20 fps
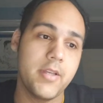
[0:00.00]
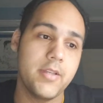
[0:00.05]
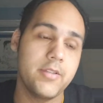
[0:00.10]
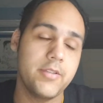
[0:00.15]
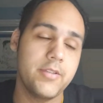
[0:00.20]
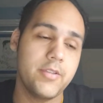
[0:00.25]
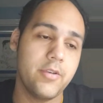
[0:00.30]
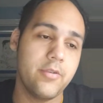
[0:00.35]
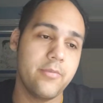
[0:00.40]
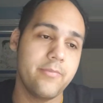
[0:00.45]

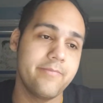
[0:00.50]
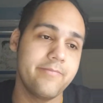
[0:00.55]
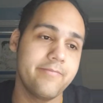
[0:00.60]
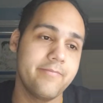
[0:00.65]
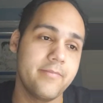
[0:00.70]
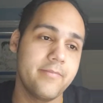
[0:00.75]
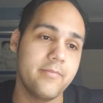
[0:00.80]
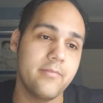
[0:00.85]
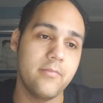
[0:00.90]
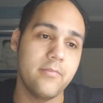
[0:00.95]
So
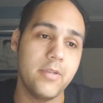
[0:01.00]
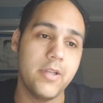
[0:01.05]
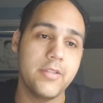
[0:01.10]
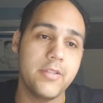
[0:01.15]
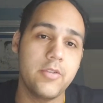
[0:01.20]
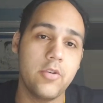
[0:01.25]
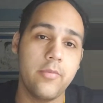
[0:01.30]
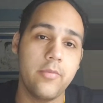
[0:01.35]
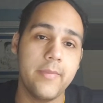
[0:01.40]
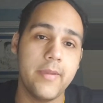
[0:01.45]

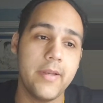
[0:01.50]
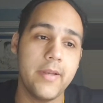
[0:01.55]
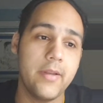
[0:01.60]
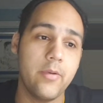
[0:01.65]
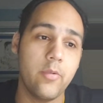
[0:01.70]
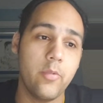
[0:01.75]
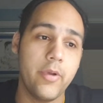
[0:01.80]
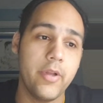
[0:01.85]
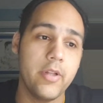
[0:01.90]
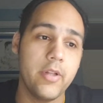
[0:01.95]
let's hope that
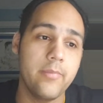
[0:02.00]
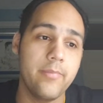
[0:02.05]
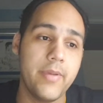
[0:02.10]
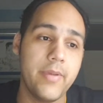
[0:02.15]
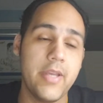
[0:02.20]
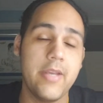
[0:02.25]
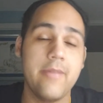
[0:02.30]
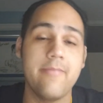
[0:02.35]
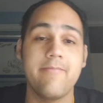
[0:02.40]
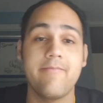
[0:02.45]
it will
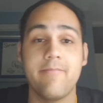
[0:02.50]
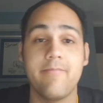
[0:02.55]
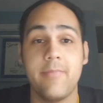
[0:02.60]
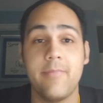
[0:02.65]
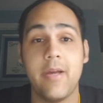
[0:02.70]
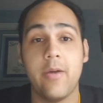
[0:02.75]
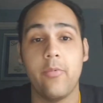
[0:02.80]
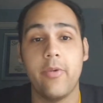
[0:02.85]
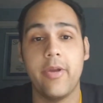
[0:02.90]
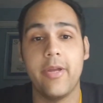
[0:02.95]
be
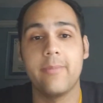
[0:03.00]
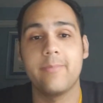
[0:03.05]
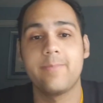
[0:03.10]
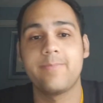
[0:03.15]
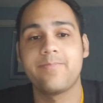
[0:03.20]
that way.